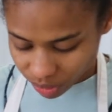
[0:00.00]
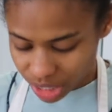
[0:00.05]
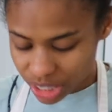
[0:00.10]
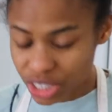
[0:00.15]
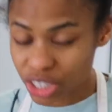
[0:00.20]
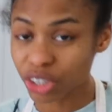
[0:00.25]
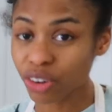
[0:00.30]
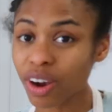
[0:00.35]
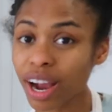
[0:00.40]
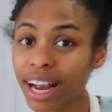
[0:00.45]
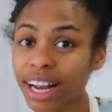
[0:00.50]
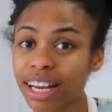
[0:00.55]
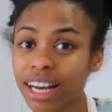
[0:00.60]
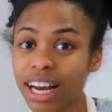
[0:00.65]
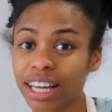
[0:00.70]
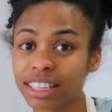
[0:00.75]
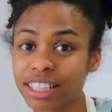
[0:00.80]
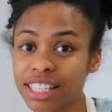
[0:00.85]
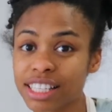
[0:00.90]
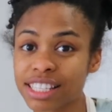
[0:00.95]
So I
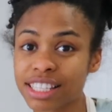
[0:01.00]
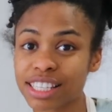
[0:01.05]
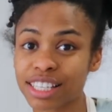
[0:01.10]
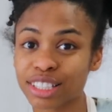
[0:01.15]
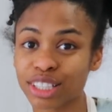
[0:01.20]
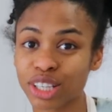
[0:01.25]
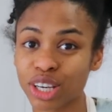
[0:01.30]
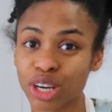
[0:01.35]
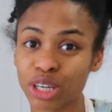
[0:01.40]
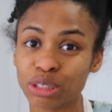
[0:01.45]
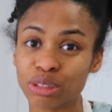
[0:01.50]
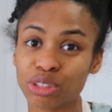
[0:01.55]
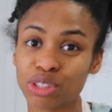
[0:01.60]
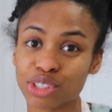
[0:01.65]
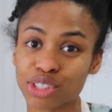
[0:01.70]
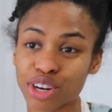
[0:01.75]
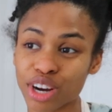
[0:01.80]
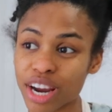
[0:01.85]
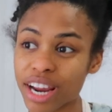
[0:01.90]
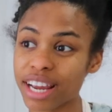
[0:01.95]
got the silicone
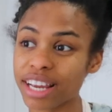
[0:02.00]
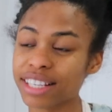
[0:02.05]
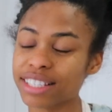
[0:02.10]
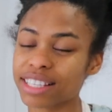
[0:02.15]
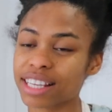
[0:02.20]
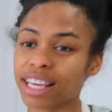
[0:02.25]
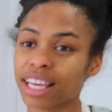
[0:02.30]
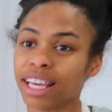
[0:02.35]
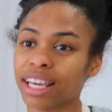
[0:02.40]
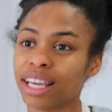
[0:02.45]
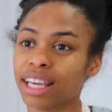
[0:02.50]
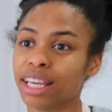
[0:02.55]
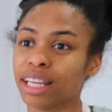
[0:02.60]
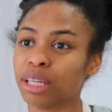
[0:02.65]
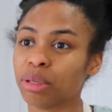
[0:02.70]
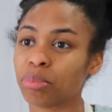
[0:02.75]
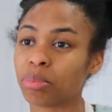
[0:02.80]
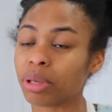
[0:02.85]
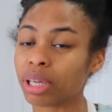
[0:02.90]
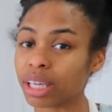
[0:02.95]
trays
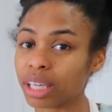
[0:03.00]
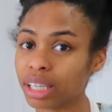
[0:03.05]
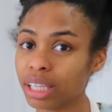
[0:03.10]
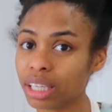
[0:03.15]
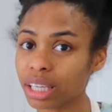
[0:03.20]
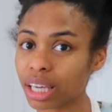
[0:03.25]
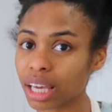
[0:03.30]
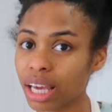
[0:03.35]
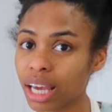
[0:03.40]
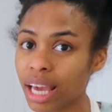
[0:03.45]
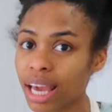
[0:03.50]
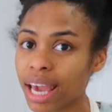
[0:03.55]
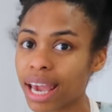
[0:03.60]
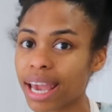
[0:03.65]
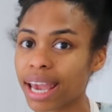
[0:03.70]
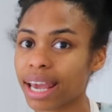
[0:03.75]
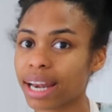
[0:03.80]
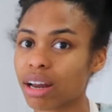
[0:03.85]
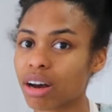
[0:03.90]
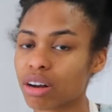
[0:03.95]
in pink
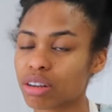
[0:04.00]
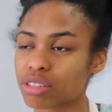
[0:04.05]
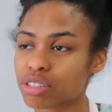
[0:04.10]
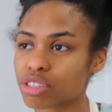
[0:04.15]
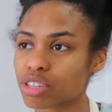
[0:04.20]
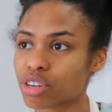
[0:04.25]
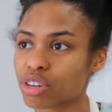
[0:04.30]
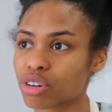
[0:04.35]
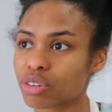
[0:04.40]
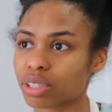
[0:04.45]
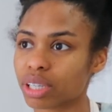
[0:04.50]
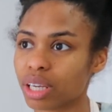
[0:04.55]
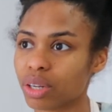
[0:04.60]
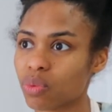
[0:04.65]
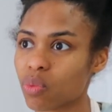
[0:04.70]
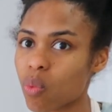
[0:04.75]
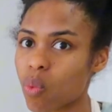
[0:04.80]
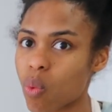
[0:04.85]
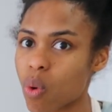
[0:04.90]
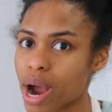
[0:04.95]
and also
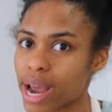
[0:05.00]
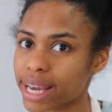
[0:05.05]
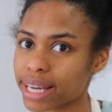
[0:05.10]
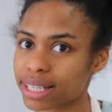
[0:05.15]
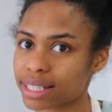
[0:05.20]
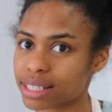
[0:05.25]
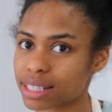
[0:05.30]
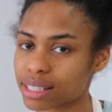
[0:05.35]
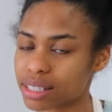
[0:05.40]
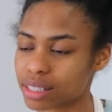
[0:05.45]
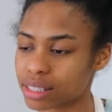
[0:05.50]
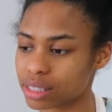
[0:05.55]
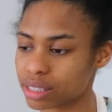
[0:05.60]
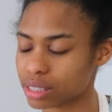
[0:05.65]
in white.